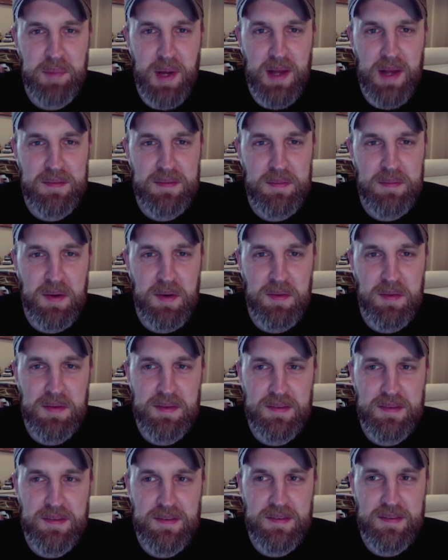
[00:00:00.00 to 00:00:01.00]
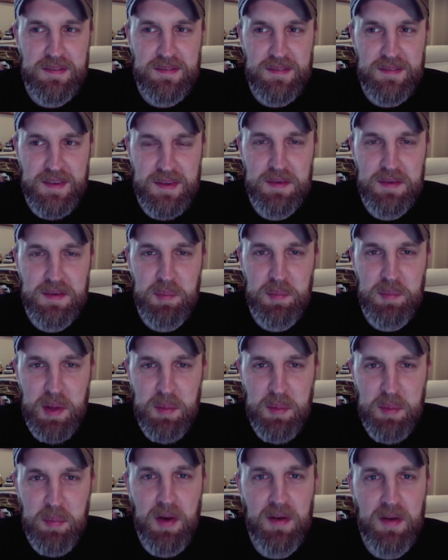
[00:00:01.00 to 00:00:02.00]
Basketball was a
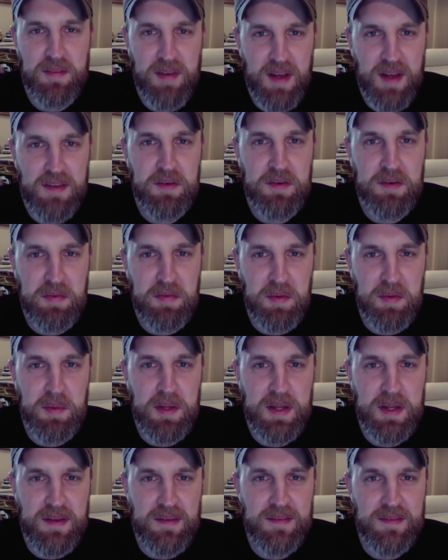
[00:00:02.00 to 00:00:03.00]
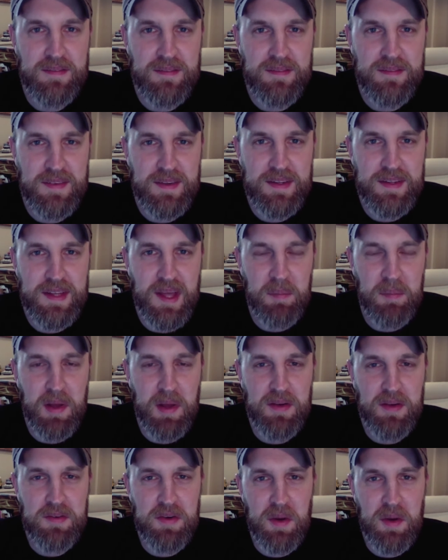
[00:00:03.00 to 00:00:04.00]
big part of high school for me, and it kept
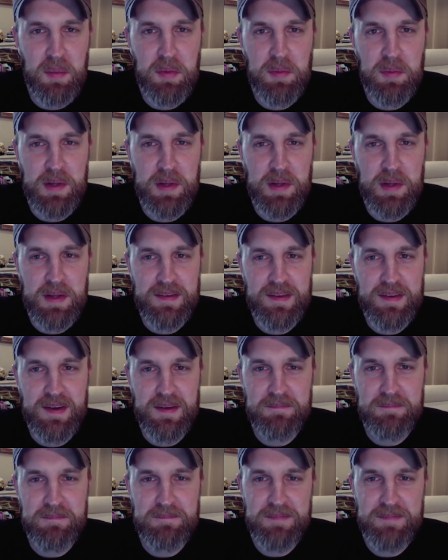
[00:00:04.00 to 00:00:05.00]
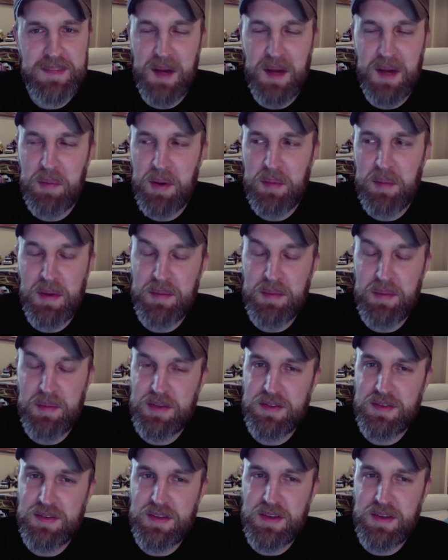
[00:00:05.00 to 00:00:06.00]
me out of trouble. But by about
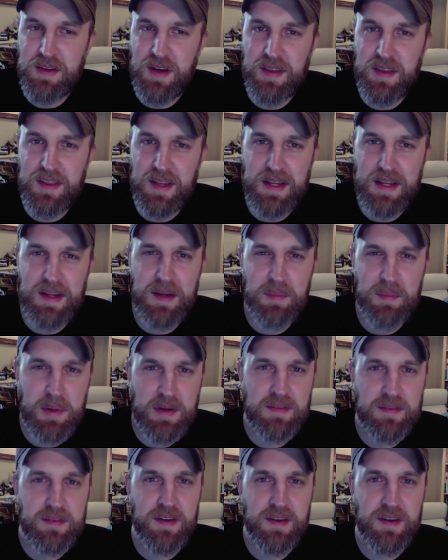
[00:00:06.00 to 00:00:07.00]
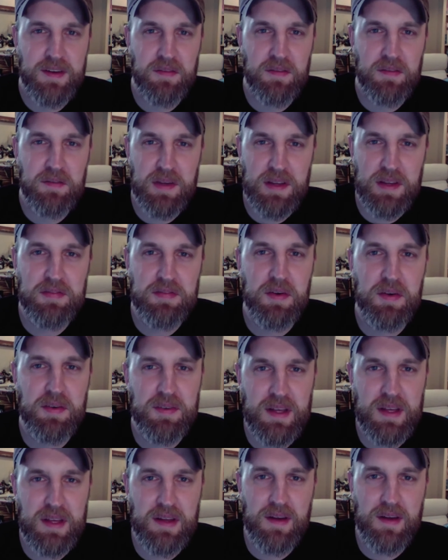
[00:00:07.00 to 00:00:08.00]
my junior year, I thought I better start really
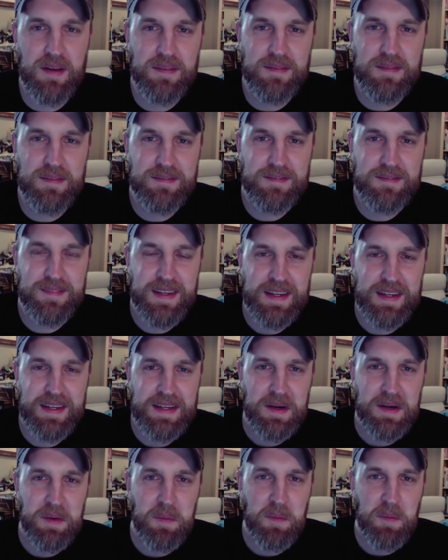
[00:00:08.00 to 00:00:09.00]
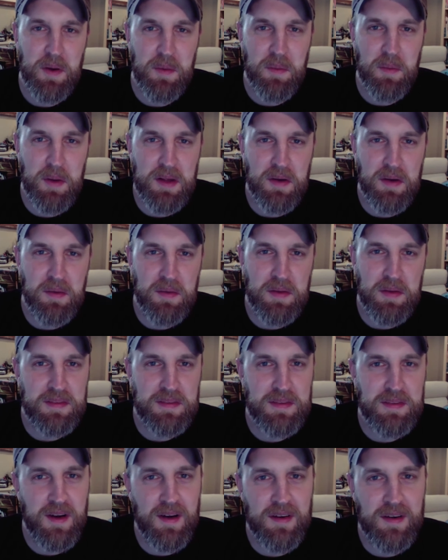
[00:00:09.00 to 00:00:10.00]
focusing in on where I want to go
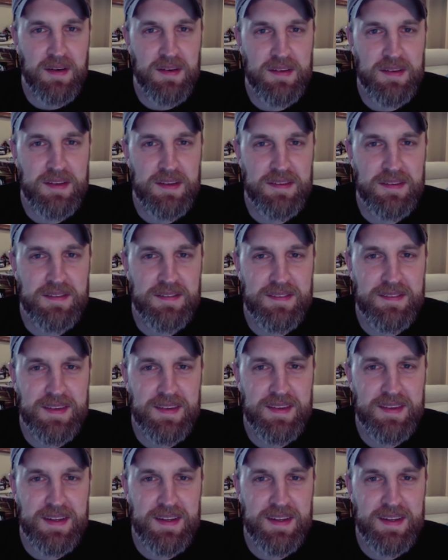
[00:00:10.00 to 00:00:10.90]
with art. And